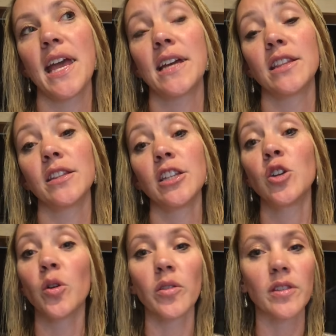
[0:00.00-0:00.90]
and, you
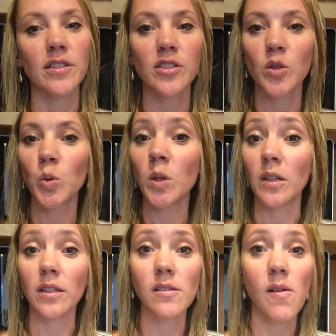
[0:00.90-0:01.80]
know, the
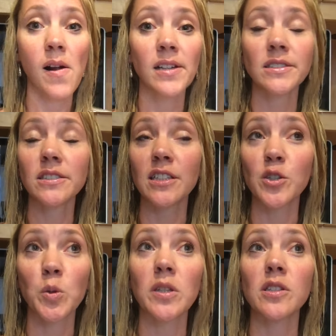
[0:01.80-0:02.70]
school the
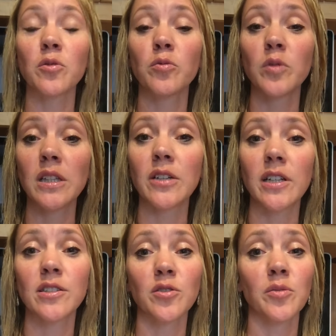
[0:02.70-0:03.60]
school is a really
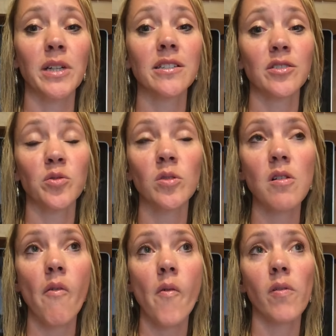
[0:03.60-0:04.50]
great school. My
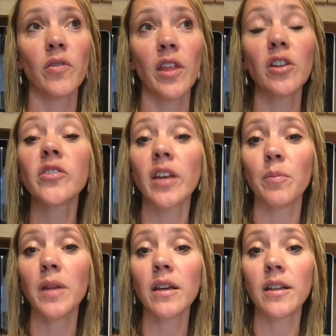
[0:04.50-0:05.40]
school, they'll
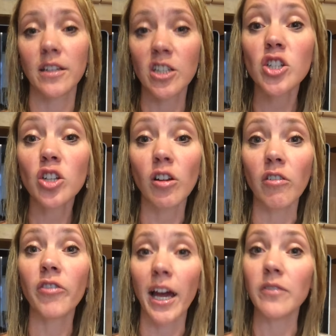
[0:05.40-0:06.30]
send me an
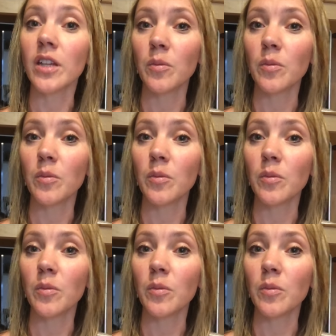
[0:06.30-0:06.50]
additional five